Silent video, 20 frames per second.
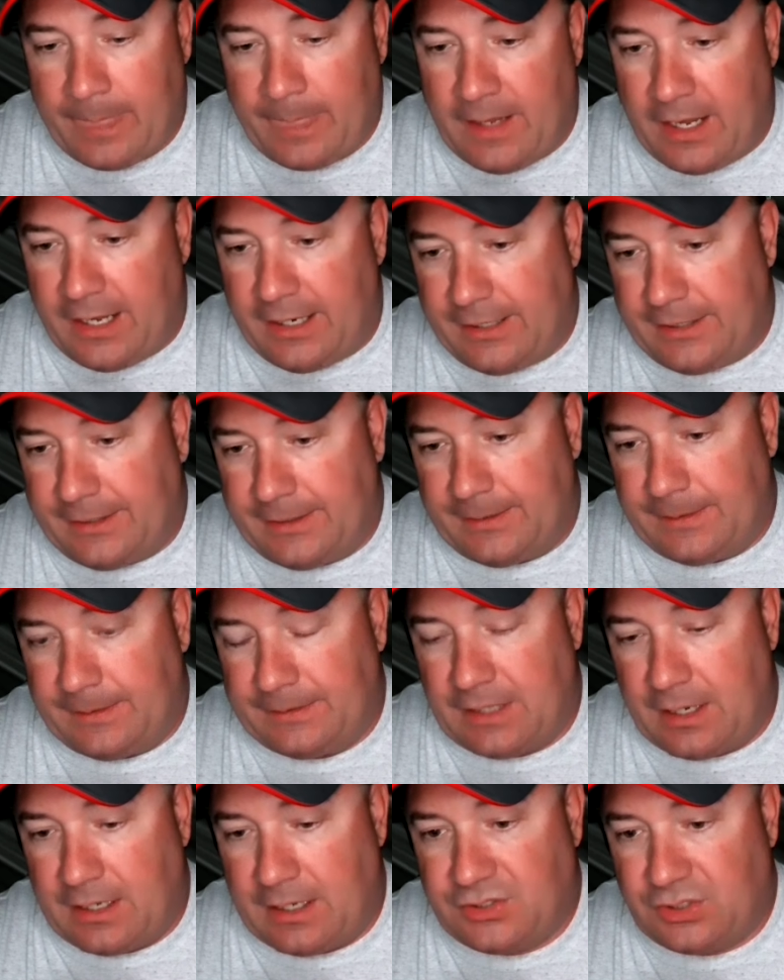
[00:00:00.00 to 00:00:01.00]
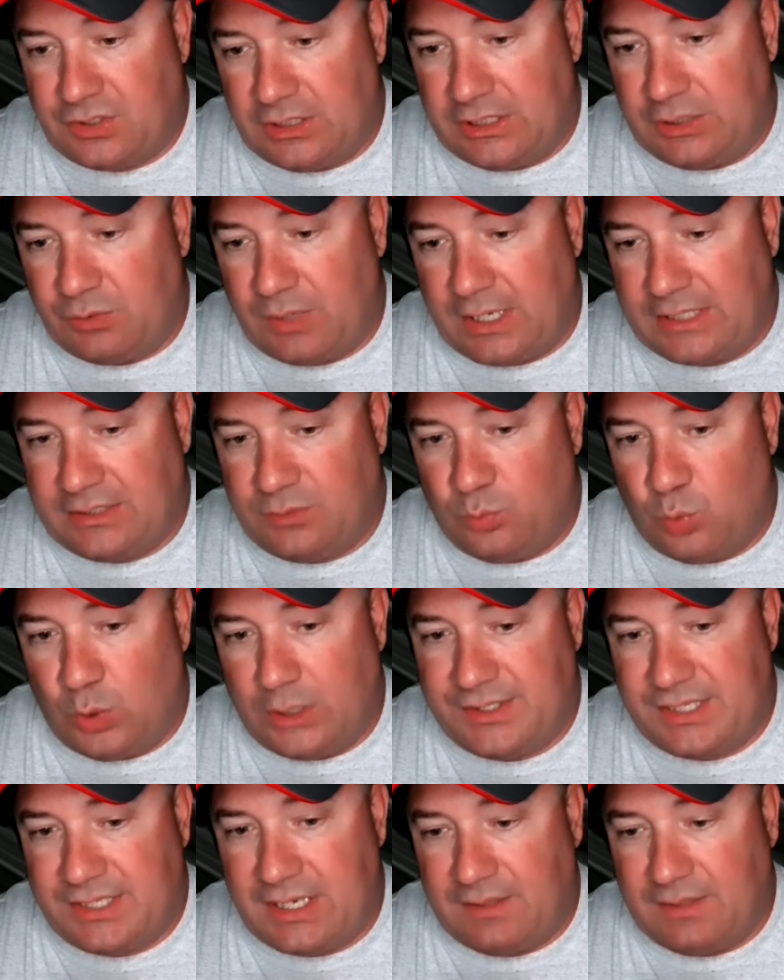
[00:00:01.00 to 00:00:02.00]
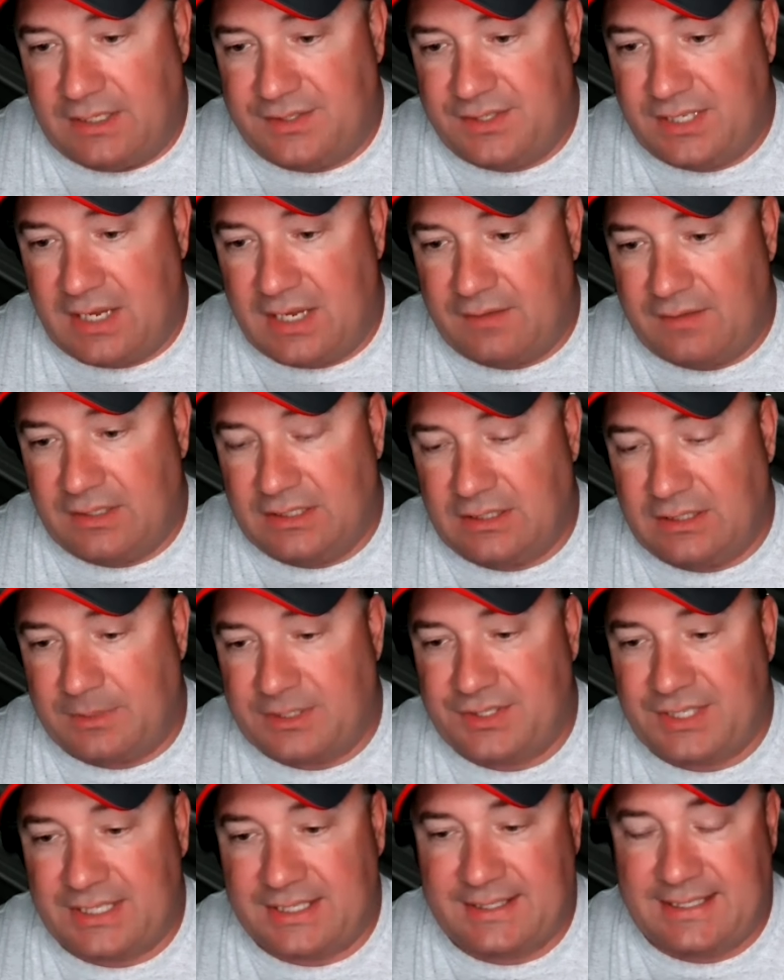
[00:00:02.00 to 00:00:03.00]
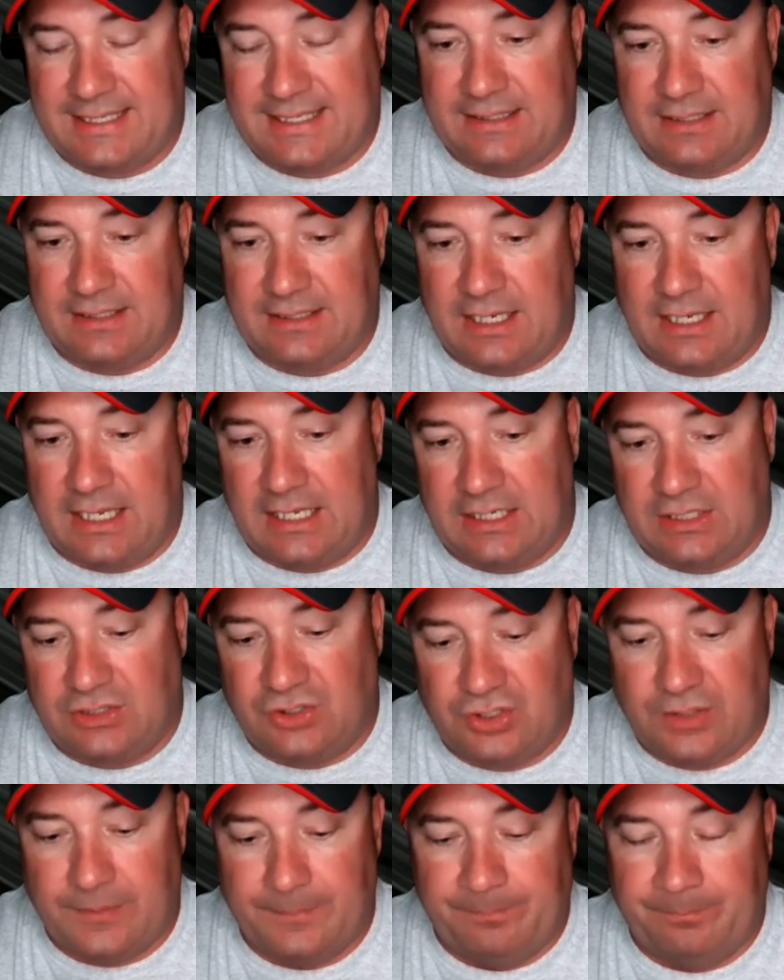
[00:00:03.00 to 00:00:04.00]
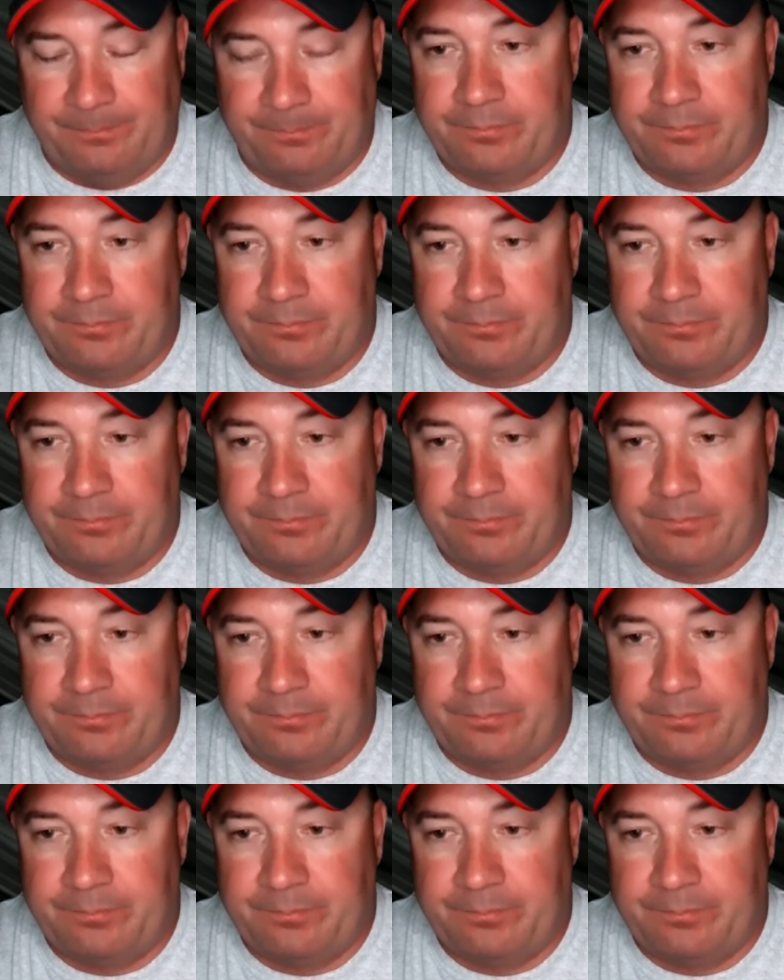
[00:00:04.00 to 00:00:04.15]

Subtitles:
Nationally ranked 177, number 16 edge.